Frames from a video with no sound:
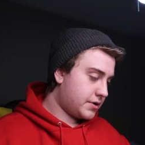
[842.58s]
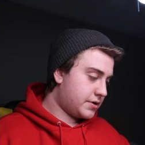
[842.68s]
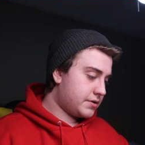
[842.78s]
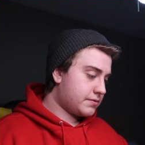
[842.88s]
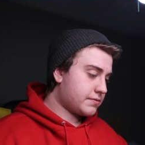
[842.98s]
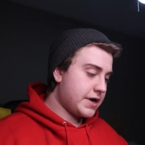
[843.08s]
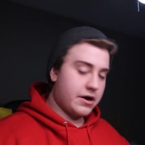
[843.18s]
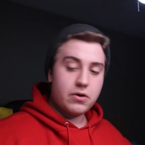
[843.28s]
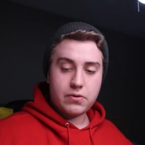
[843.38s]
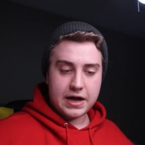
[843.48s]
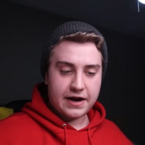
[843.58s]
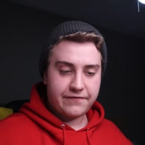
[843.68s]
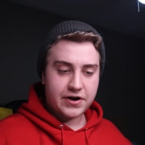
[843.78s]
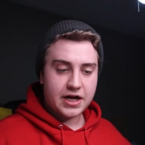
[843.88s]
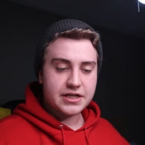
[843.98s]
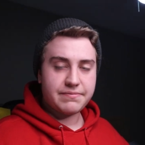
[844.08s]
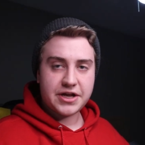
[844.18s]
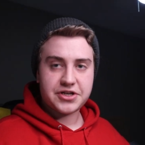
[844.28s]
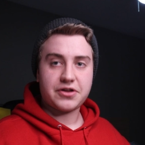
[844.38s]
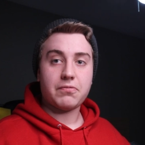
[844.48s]
All right. Oh, and I forgot to
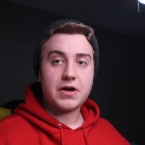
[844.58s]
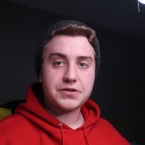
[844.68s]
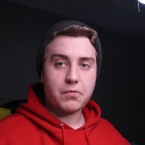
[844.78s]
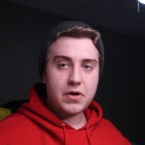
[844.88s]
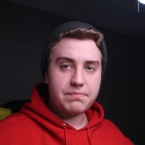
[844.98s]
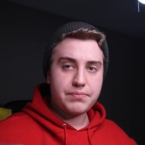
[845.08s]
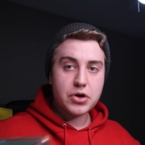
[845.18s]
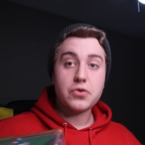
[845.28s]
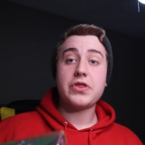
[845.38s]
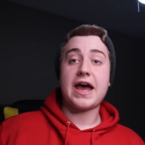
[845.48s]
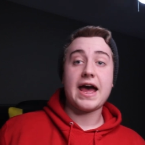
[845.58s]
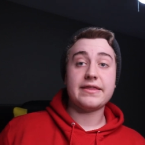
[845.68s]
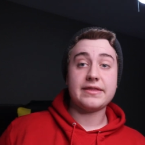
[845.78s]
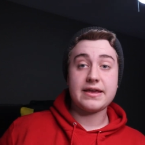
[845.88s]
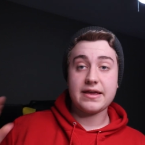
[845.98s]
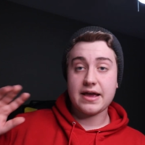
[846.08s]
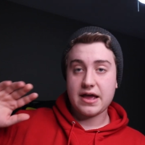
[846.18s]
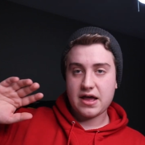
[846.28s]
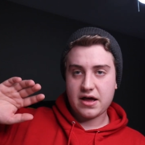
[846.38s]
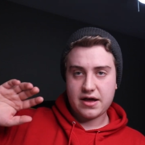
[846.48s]
mention, there was one booth at the
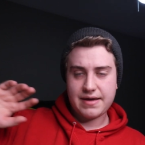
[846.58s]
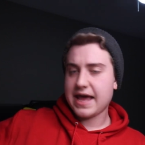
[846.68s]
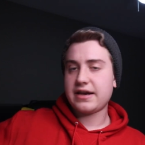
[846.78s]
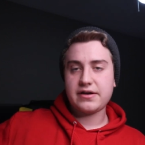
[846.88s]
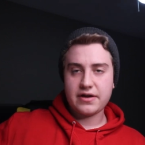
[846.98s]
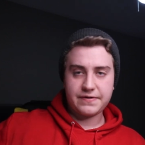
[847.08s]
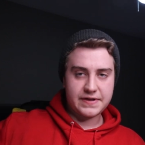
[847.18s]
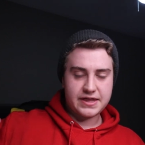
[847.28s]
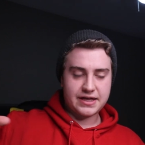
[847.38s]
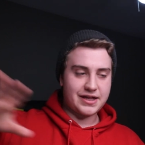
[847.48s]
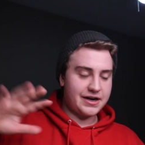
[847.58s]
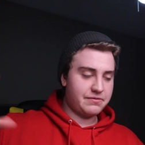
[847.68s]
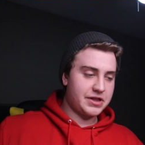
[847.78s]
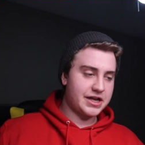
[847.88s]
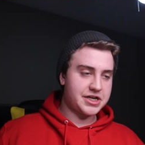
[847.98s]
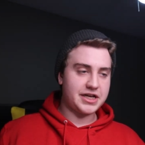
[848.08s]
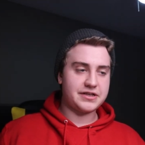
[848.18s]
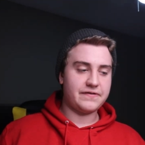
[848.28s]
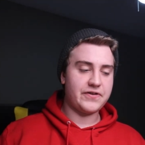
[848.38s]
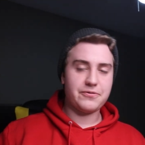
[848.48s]
uh, end of the thing that I didn't really get a
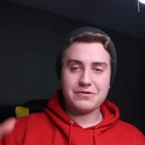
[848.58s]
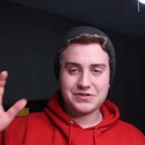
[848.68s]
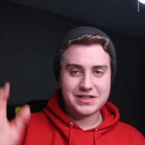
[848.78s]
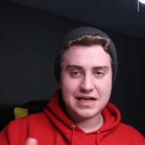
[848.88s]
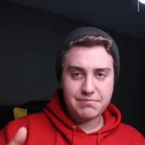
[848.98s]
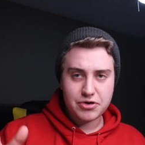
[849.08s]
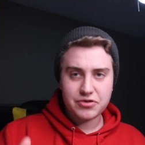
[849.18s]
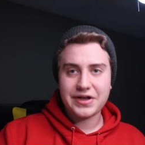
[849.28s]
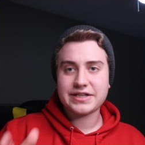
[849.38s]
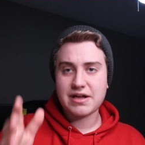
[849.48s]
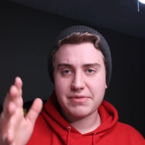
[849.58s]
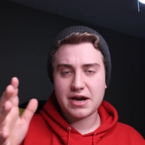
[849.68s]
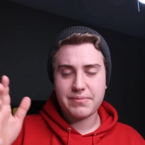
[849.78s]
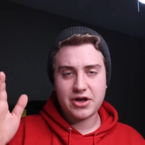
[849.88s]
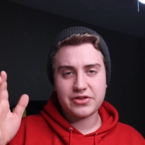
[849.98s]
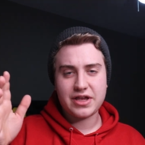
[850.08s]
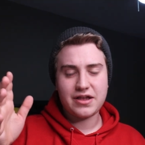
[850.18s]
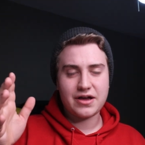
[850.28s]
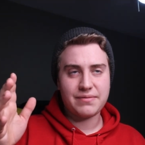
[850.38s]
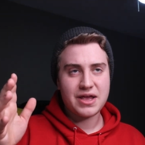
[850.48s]
chance to film. It was the same booth last time that I bought
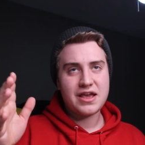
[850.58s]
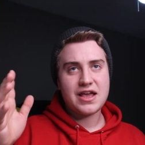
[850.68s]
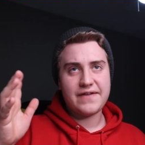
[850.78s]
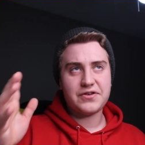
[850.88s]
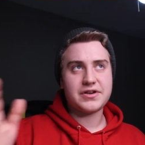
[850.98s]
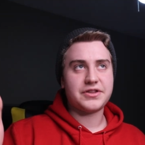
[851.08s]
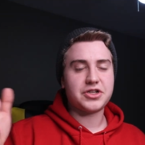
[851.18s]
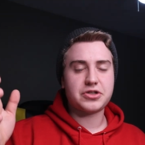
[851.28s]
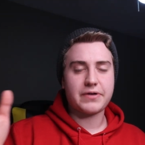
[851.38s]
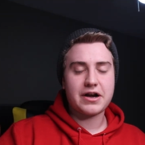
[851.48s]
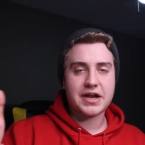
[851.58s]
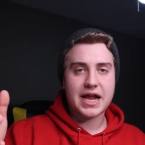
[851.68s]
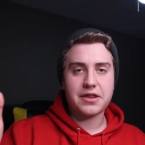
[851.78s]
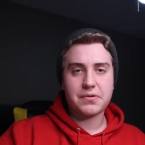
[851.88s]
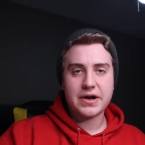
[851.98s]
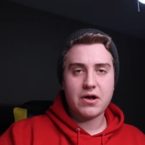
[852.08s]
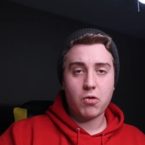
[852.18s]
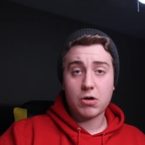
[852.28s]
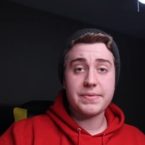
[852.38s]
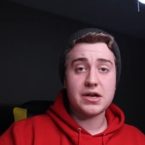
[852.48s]
the, um, if you saw the Trainer Gallery
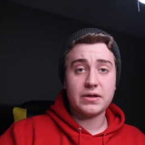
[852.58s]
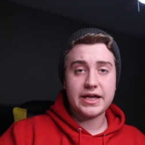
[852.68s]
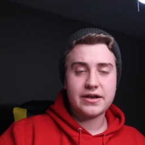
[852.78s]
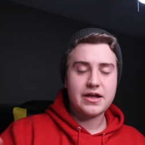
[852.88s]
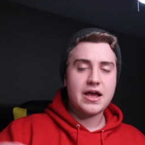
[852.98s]
Orbital in,